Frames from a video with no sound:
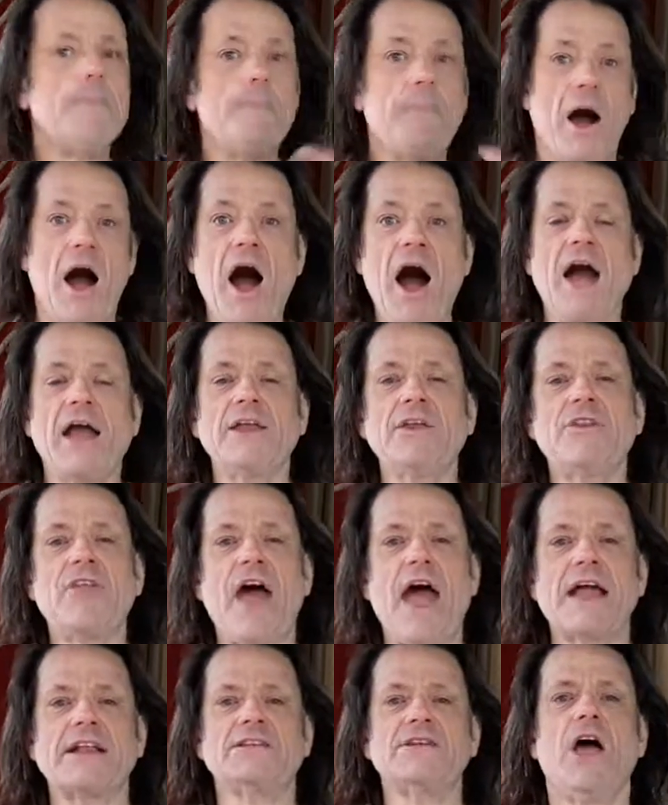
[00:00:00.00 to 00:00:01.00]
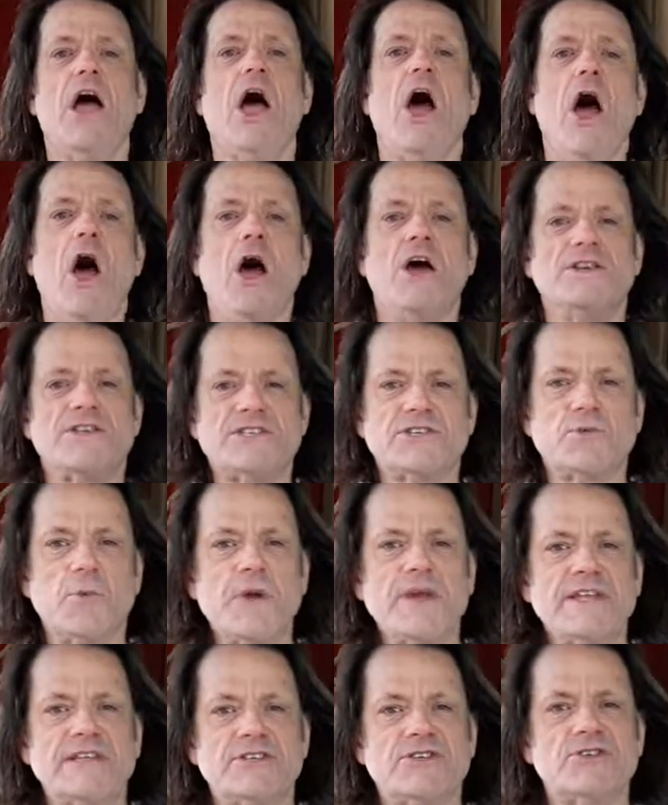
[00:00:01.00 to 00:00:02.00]
Behind that,
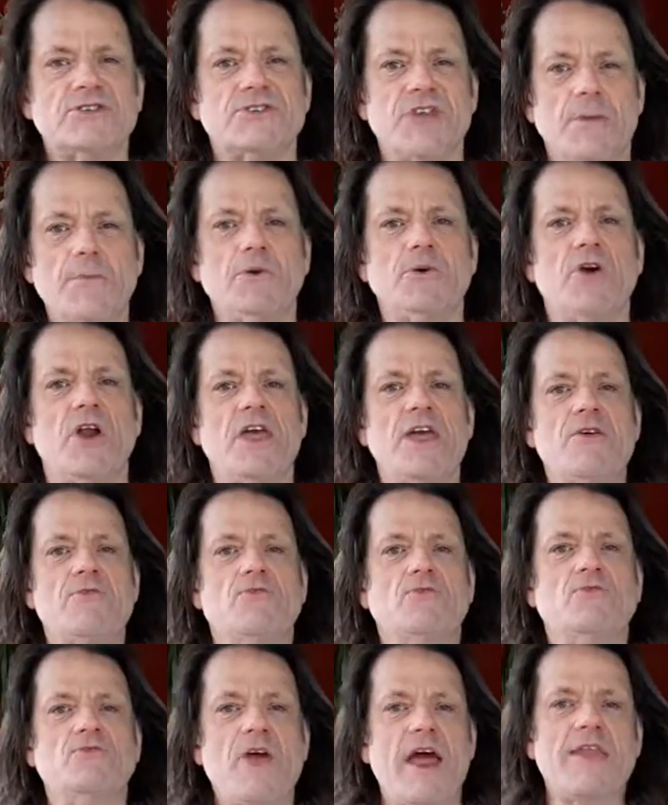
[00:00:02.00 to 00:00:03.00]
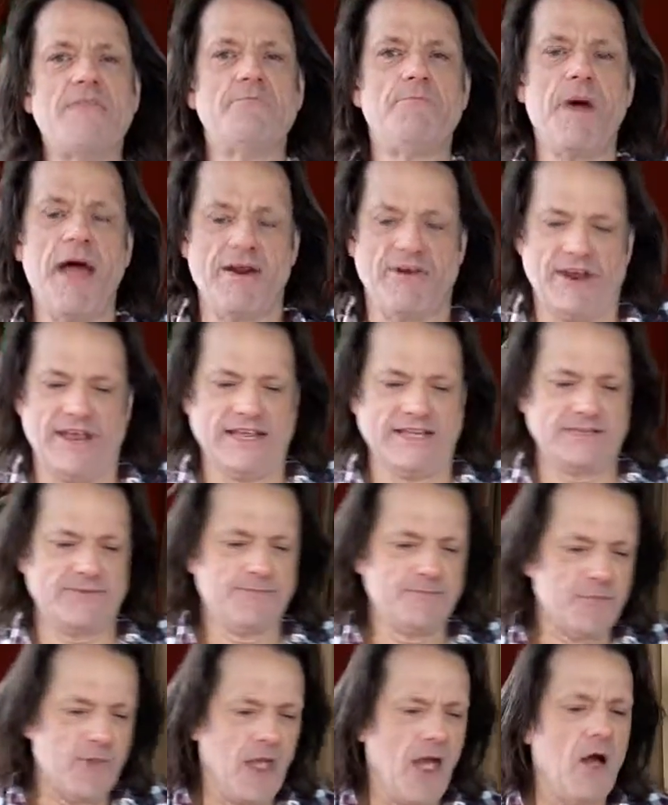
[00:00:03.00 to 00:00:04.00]
sweet summery red
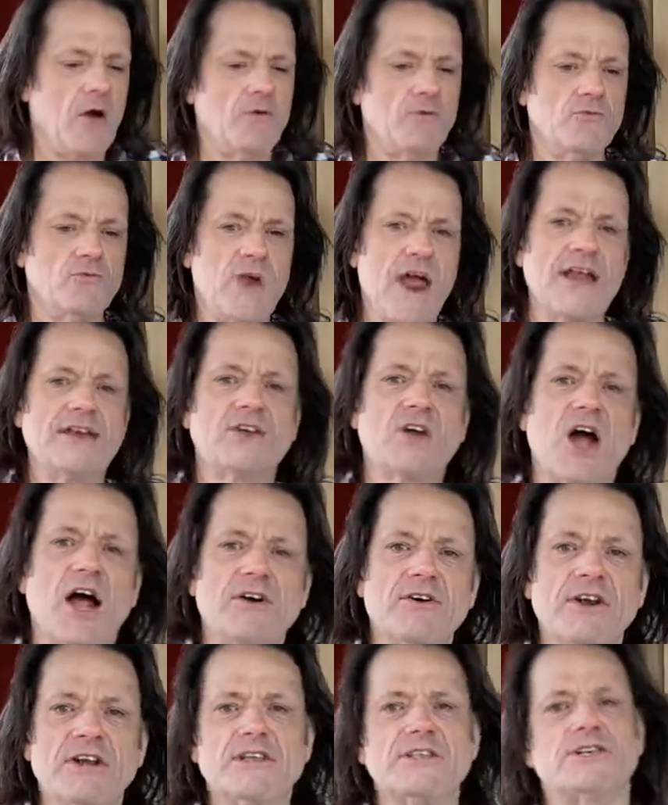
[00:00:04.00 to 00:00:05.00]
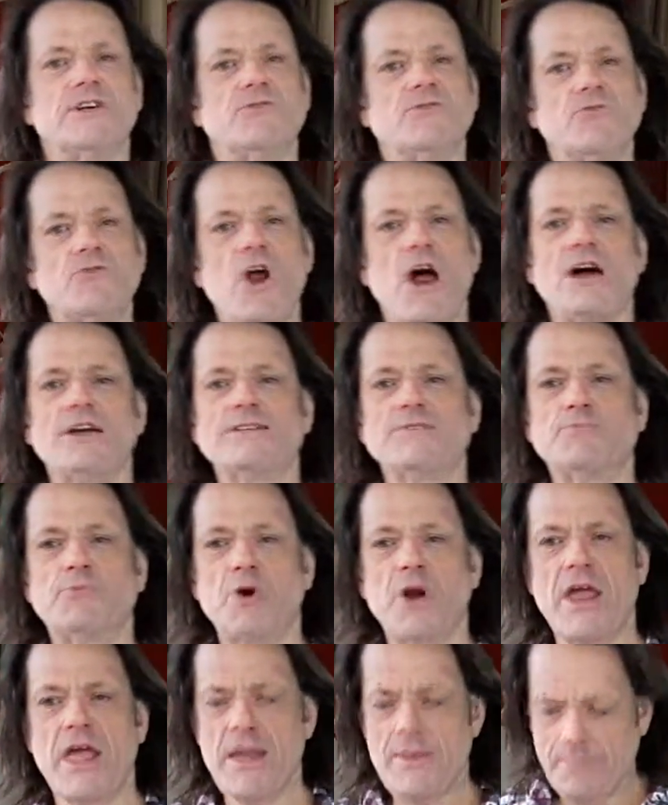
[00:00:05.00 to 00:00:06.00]
berries, red currant and
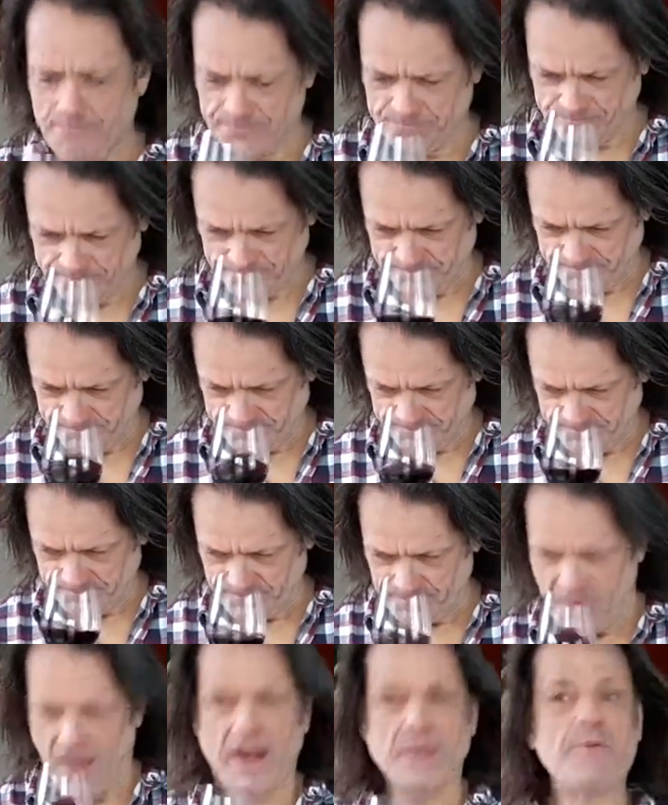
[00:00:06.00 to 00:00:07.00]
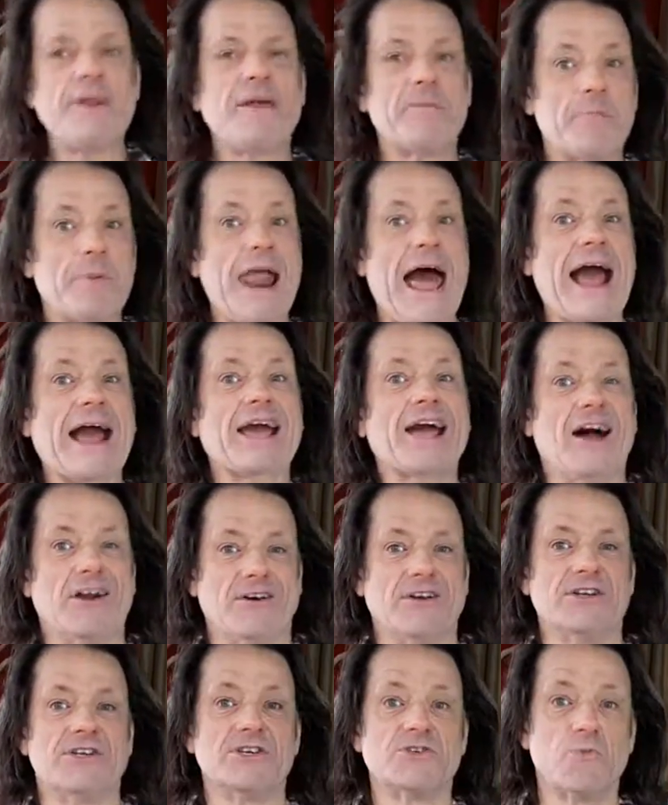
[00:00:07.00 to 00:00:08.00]
raspberry, and a bit of black
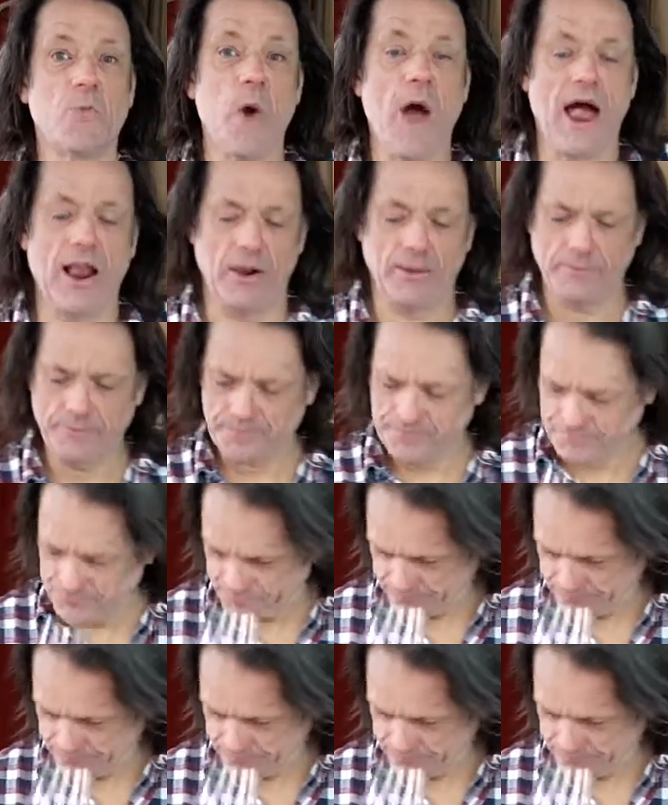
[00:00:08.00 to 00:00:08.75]
currant as well.